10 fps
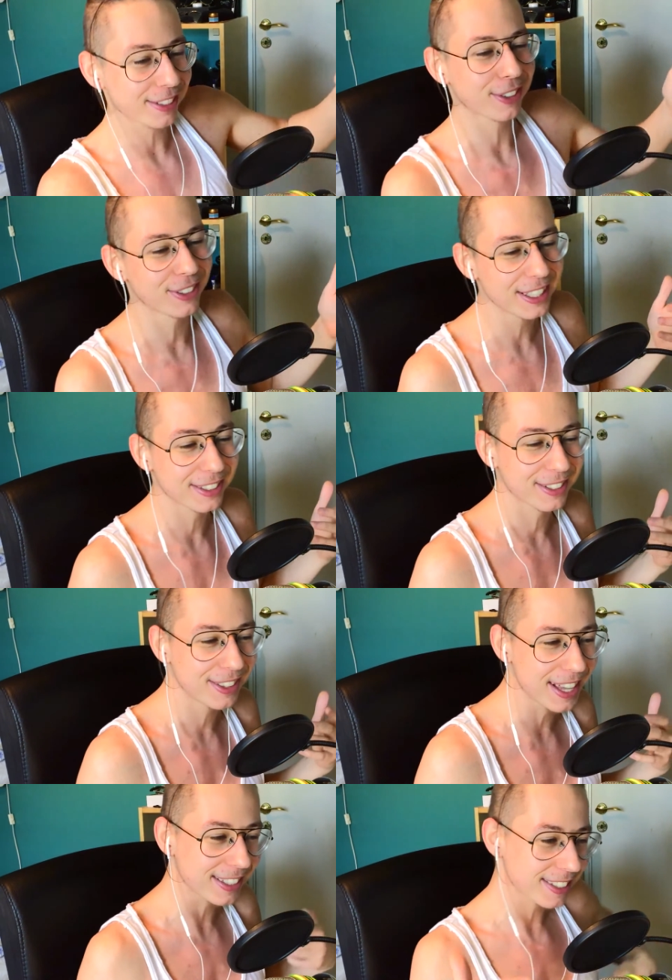I start listening to
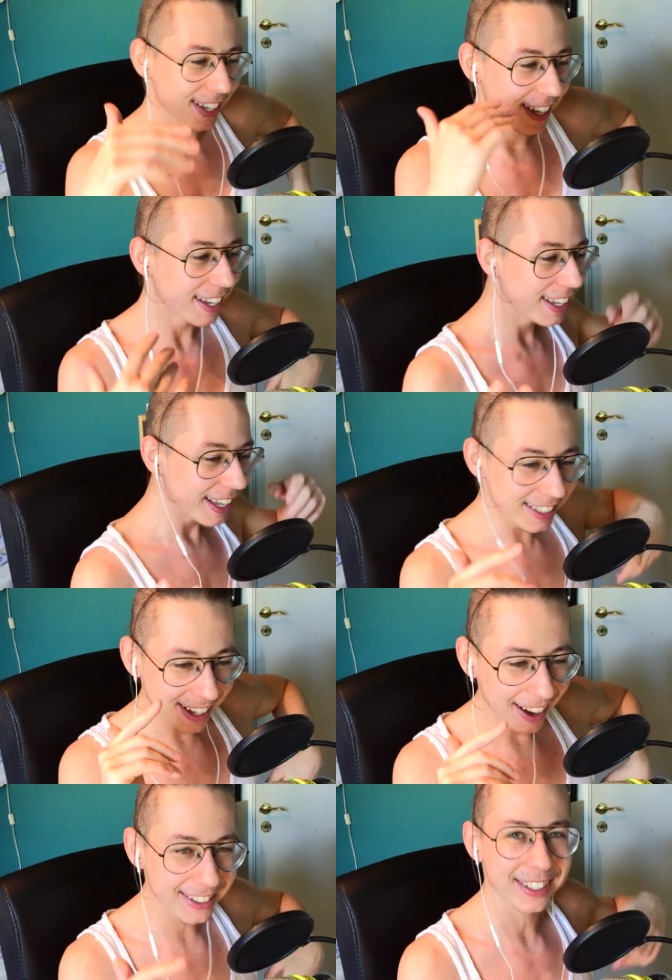this? It's
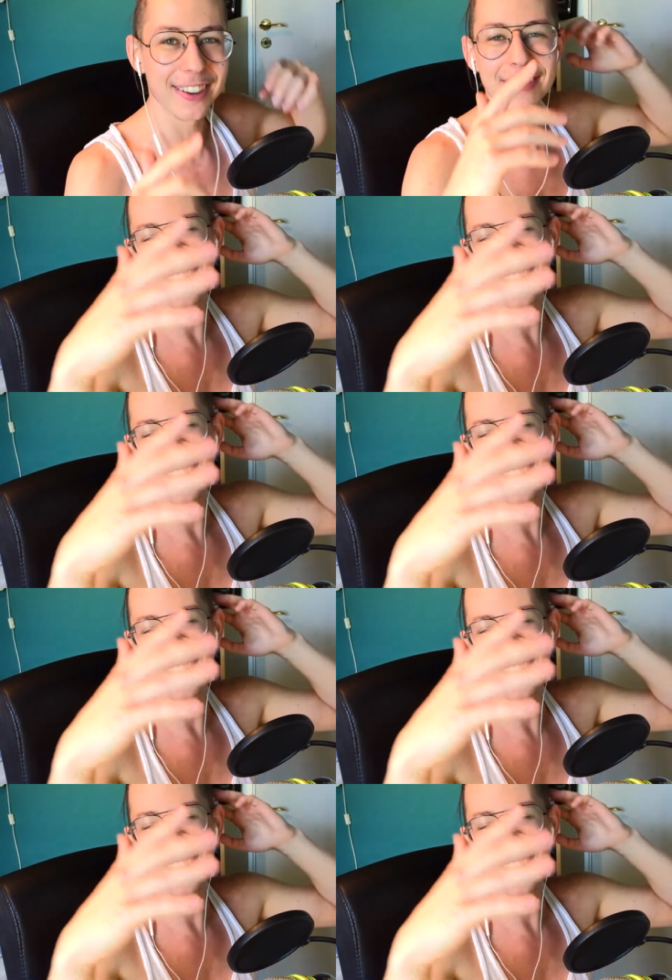awesome.